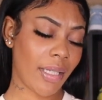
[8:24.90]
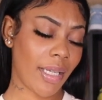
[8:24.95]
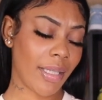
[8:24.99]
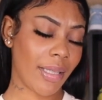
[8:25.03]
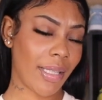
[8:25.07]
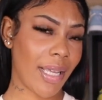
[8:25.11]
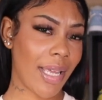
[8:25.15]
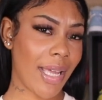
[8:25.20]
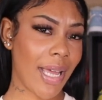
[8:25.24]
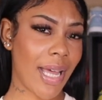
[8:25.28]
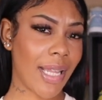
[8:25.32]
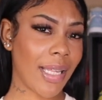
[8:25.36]
like
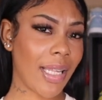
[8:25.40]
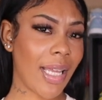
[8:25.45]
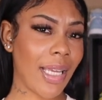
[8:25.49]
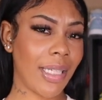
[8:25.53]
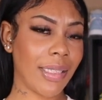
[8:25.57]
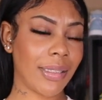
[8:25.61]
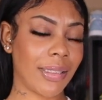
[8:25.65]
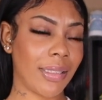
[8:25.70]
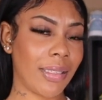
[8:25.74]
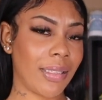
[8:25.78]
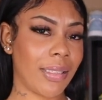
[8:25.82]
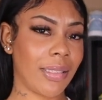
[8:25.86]
that, I
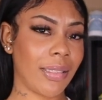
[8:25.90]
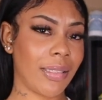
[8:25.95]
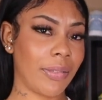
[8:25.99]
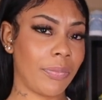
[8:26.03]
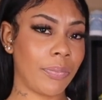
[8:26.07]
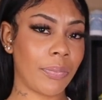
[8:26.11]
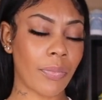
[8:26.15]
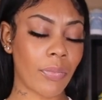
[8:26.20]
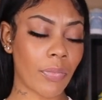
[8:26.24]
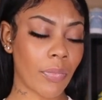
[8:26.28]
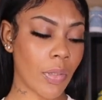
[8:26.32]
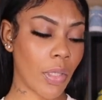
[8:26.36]
like to
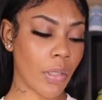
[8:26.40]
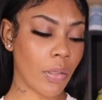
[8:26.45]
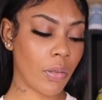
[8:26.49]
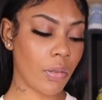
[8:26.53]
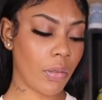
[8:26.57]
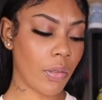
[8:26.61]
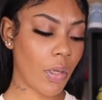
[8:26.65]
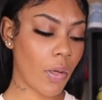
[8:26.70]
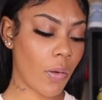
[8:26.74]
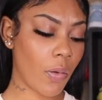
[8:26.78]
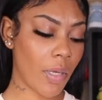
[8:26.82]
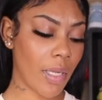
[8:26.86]

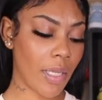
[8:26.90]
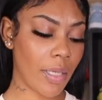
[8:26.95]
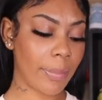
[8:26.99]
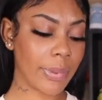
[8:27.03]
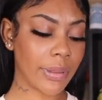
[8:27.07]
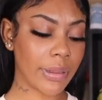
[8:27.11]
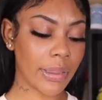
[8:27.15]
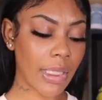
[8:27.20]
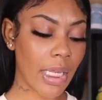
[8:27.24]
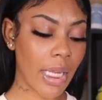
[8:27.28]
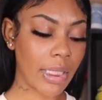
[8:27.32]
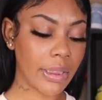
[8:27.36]
go up a
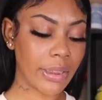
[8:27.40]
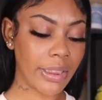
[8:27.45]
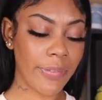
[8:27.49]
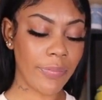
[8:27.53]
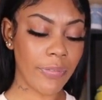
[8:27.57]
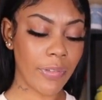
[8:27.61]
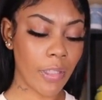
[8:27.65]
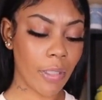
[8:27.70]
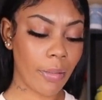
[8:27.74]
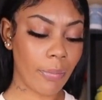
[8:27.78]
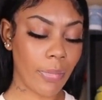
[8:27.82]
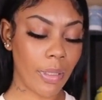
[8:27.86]
size,
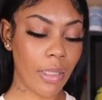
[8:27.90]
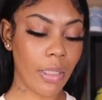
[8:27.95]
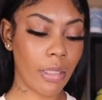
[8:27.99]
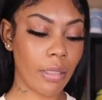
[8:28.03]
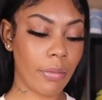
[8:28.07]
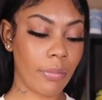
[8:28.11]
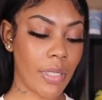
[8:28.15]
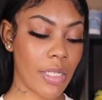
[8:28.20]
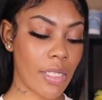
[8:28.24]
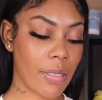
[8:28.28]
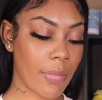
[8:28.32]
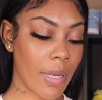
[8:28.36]
even though
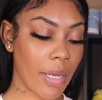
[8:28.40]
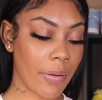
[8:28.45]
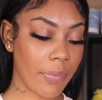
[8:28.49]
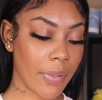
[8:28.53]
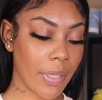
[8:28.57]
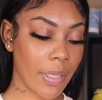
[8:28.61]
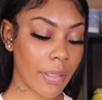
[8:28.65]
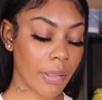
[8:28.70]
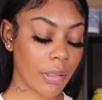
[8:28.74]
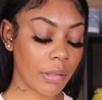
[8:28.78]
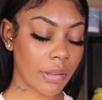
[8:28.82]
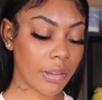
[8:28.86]
medium is my
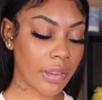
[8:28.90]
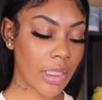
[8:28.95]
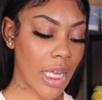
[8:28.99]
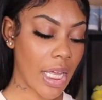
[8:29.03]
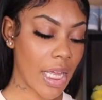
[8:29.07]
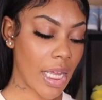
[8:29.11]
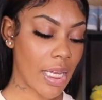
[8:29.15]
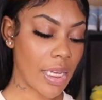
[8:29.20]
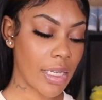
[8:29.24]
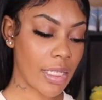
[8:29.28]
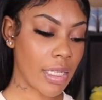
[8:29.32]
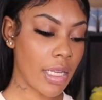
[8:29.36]
regular
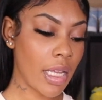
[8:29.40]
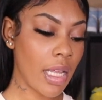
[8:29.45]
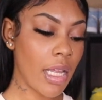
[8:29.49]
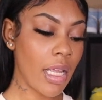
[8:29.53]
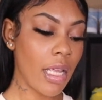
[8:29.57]
size.